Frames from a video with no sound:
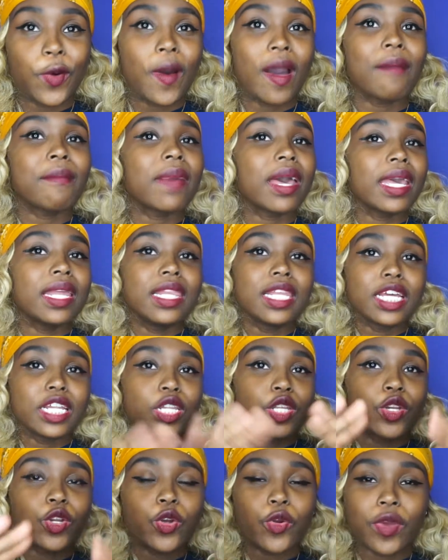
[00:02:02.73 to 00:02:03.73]
i might look a
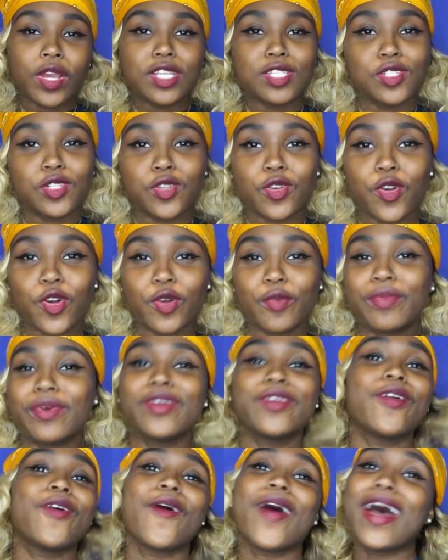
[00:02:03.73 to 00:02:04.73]
little crazy y'all but
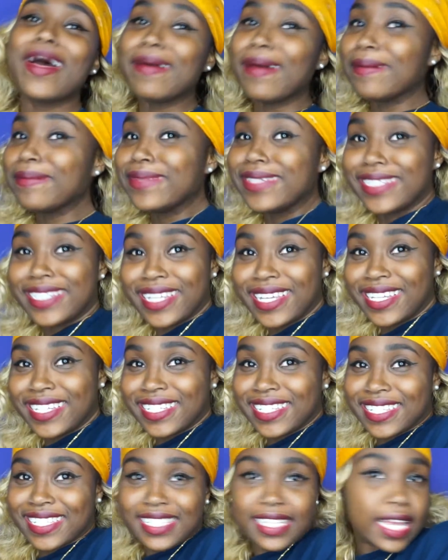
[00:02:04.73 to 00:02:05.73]
y'all i'm digging
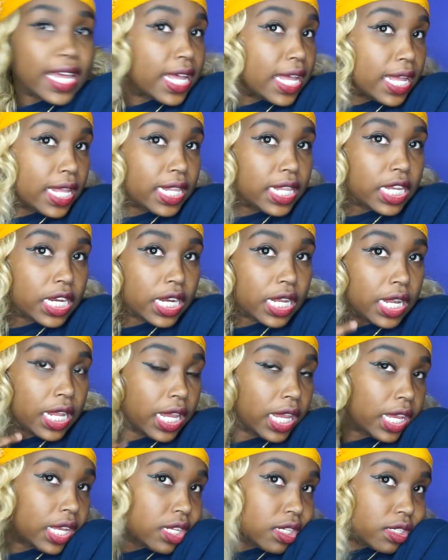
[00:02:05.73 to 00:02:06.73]
this color
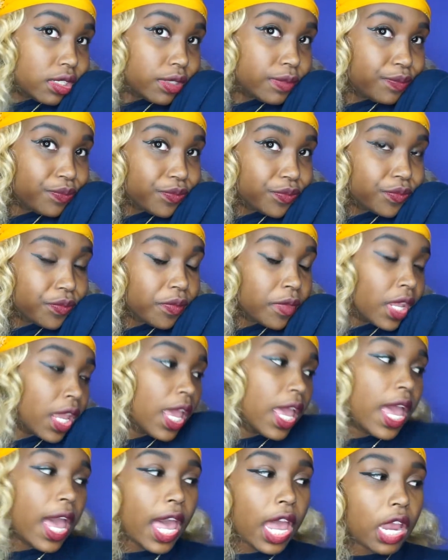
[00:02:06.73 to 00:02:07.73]
like
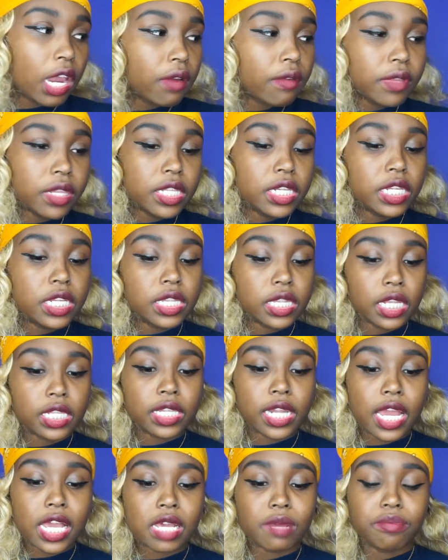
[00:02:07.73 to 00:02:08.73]
i really didn't think
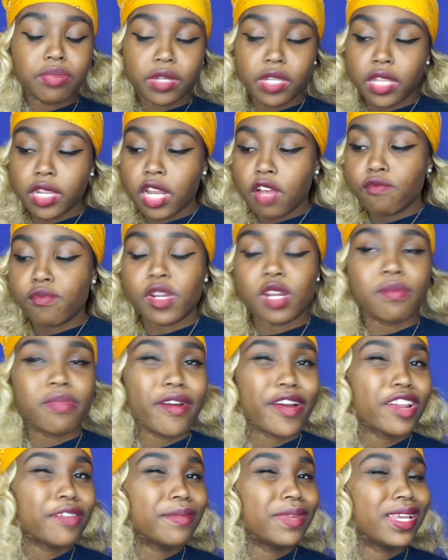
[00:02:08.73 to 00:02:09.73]
that i could pull it off but a
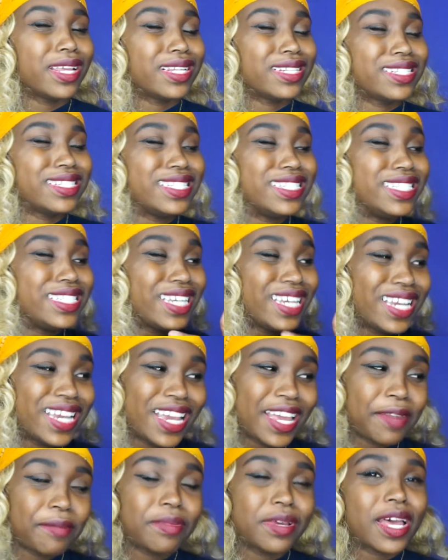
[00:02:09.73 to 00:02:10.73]
part of me
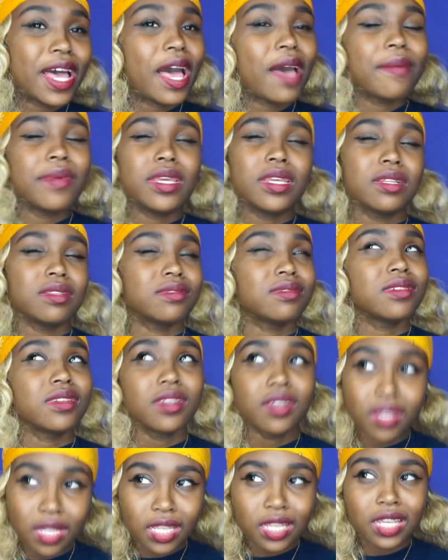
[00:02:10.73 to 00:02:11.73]
did but i mean
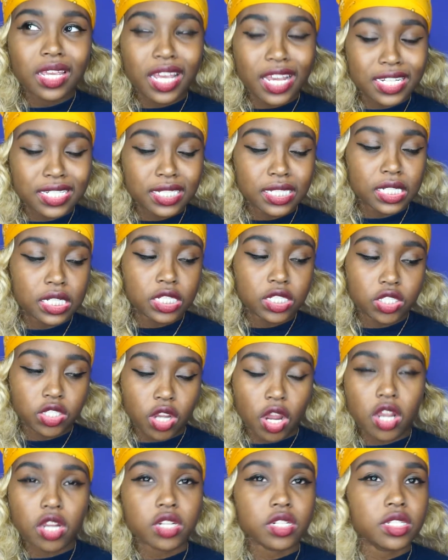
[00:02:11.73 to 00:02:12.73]
I seen
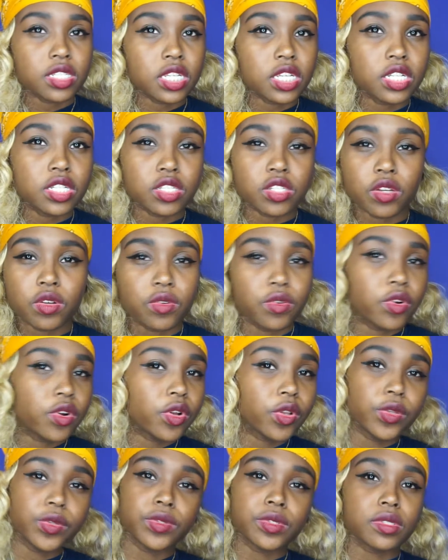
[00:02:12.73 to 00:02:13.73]
darker skin tone
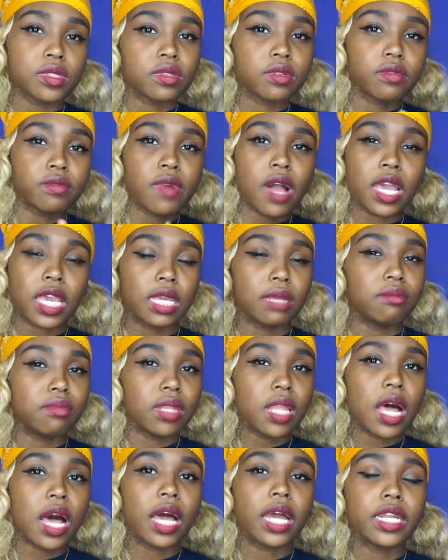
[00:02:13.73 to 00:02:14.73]
girls rocking
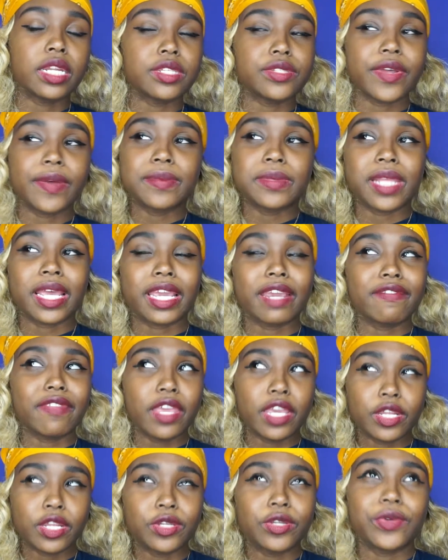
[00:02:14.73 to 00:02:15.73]
blonde. So I'm like, if they
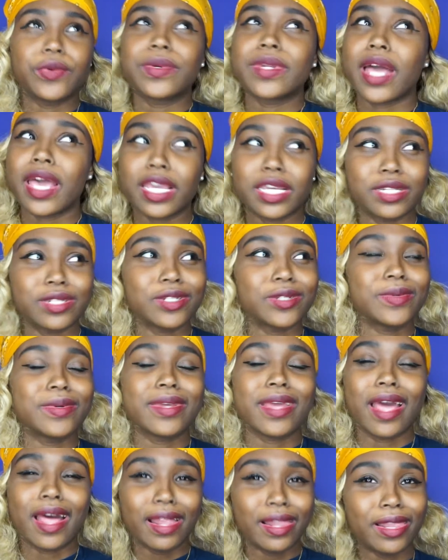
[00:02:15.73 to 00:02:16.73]
can do it, I can do it.
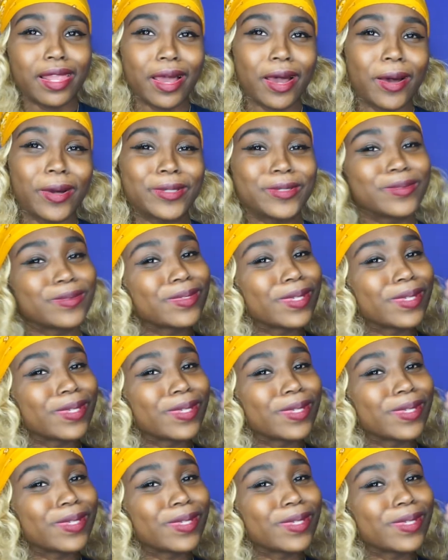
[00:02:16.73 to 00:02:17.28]
Hello.